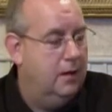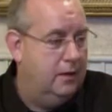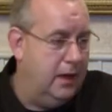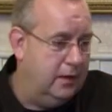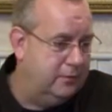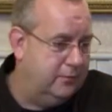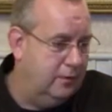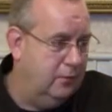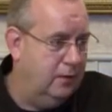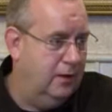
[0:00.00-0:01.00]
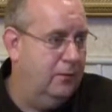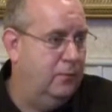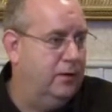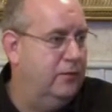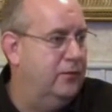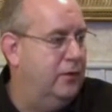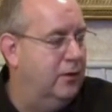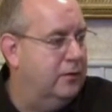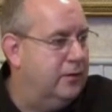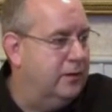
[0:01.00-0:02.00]
Yes, so one of the
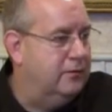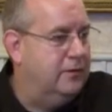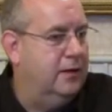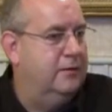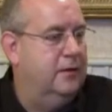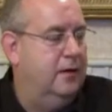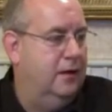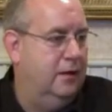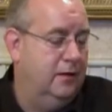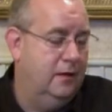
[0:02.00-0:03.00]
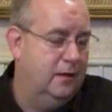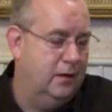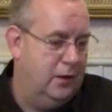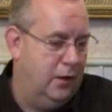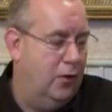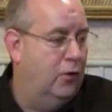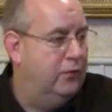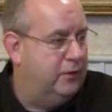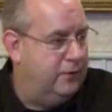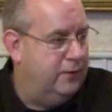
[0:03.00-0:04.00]
other things that all
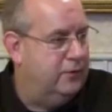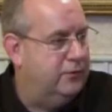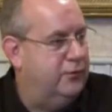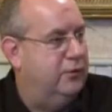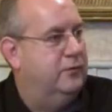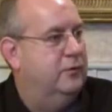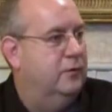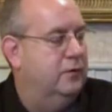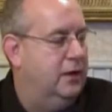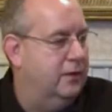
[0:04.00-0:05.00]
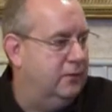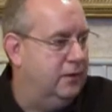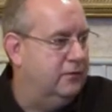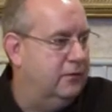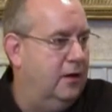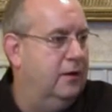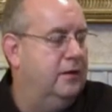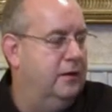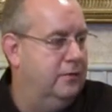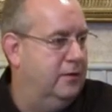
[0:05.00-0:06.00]
this infrastructure will give is
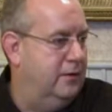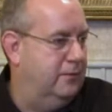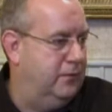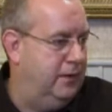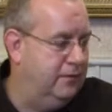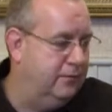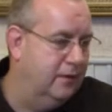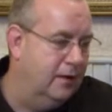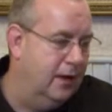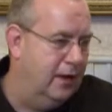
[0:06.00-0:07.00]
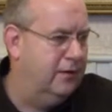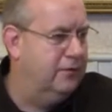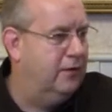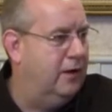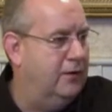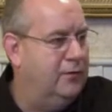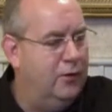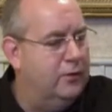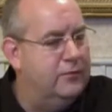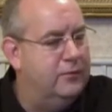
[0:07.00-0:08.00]
the Internet of Things. And as I
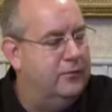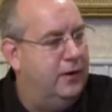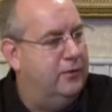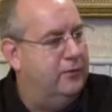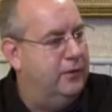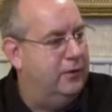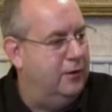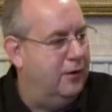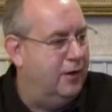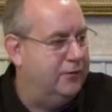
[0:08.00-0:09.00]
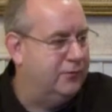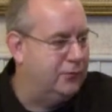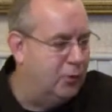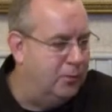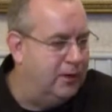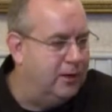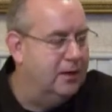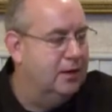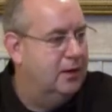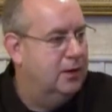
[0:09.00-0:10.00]
know it's a very, very large topic,
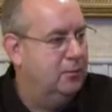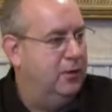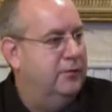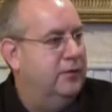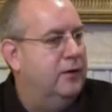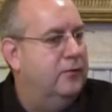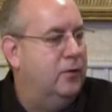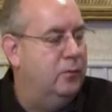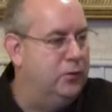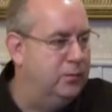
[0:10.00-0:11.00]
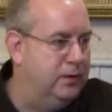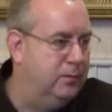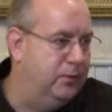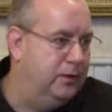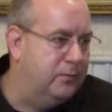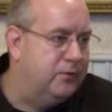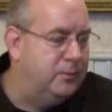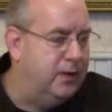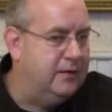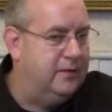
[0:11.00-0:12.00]
but from UPnP
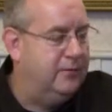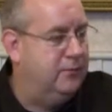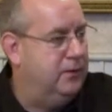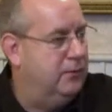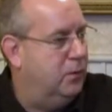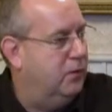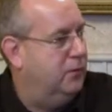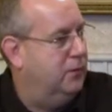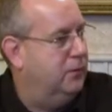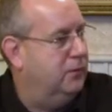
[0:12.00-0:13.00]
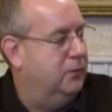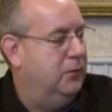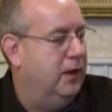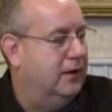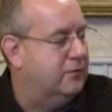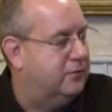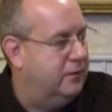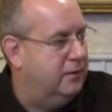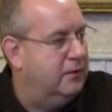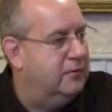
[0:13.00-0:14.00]
perspective we like to
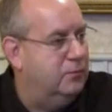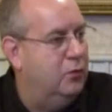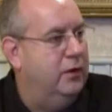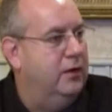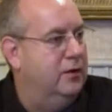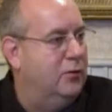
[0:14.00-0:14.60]
see this more in the